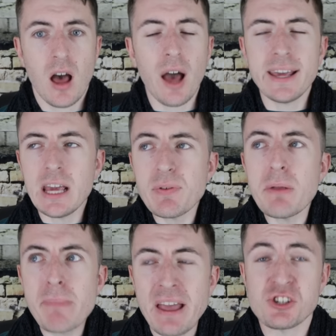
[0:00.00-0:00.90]
I
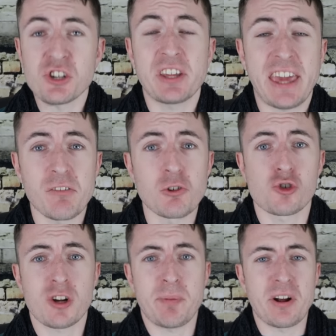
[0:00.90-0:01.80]
even mentioned Kieran
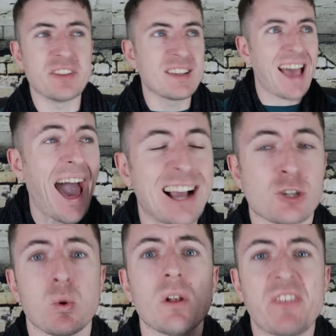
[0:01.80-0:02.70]
Trippier in this
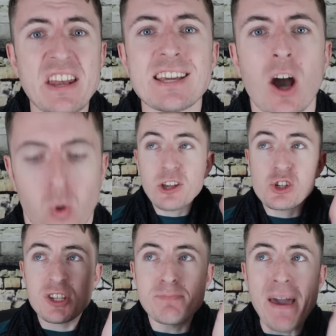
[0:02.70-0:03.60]
actual video. I
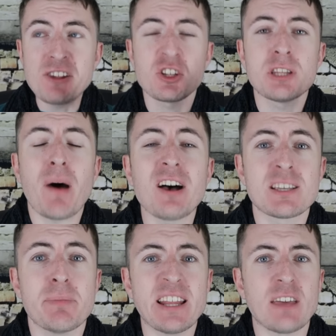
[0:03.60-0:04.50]
just mentioned the
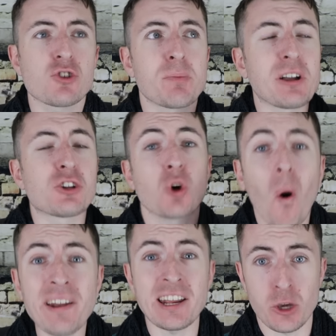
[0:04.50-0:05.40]
possibility of Trippier joining